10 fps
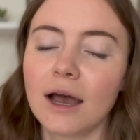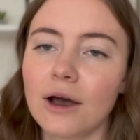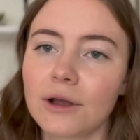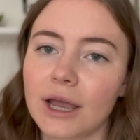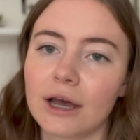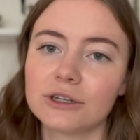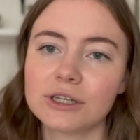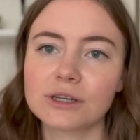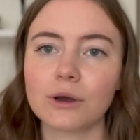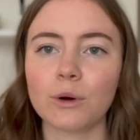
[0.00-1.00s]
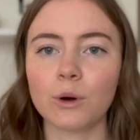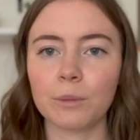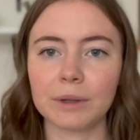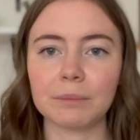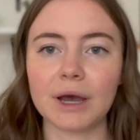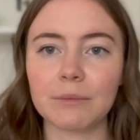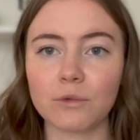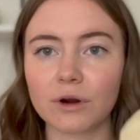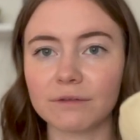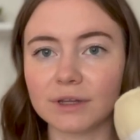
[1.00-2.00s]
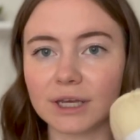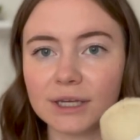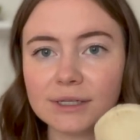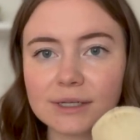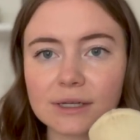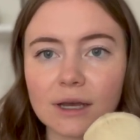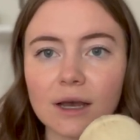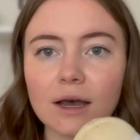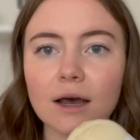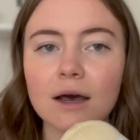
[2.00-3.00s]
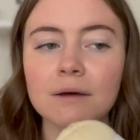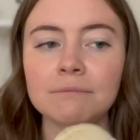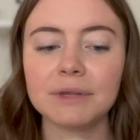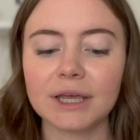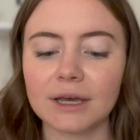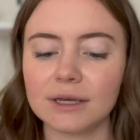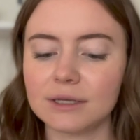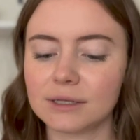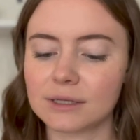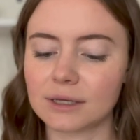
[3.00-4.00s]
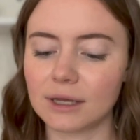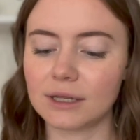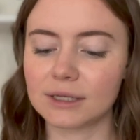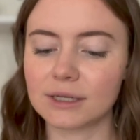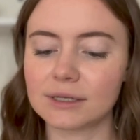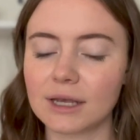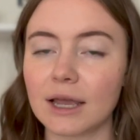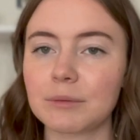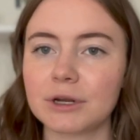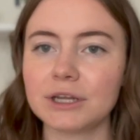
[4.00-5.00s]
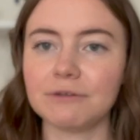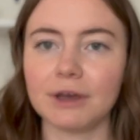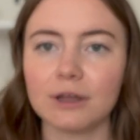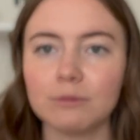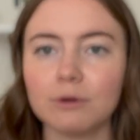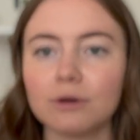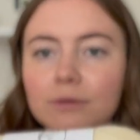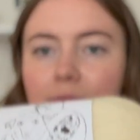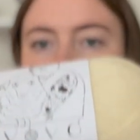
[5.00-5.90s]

okay, I'll just go home and buy more of this um, because this is like pretty available.